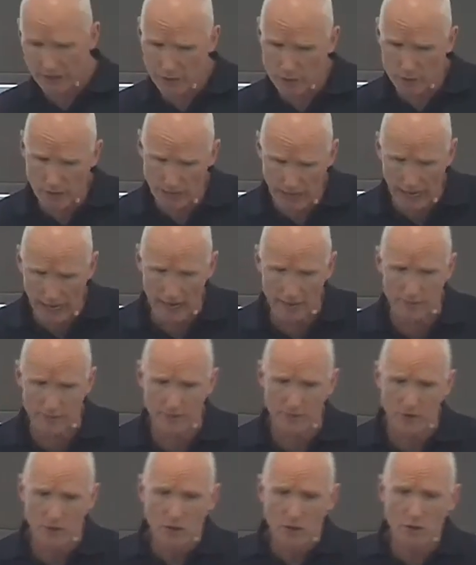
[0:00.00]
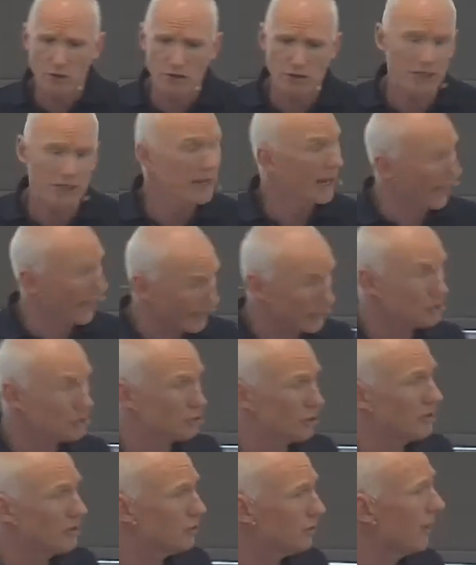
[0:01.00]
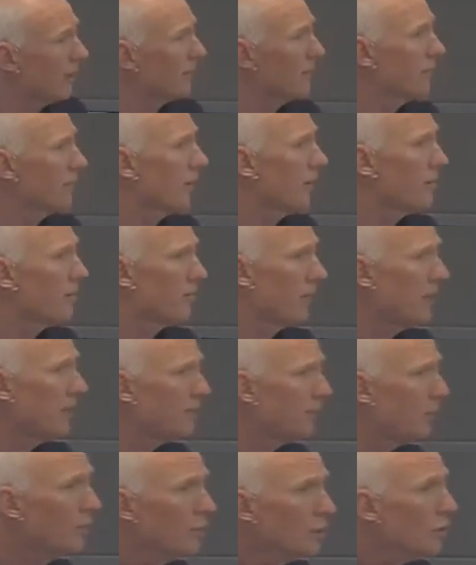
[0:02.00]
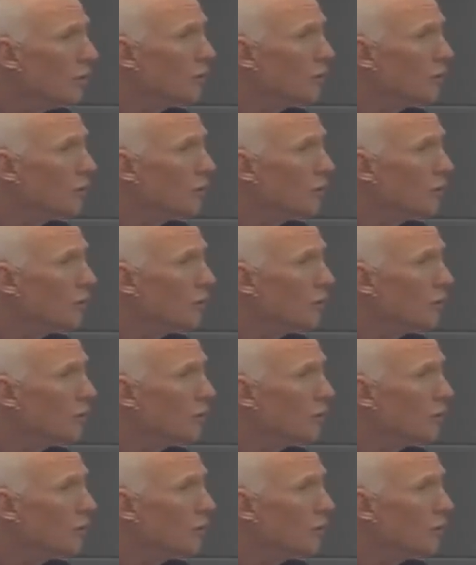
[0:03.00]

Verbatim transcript: that you have. You see the hatred you have for other people.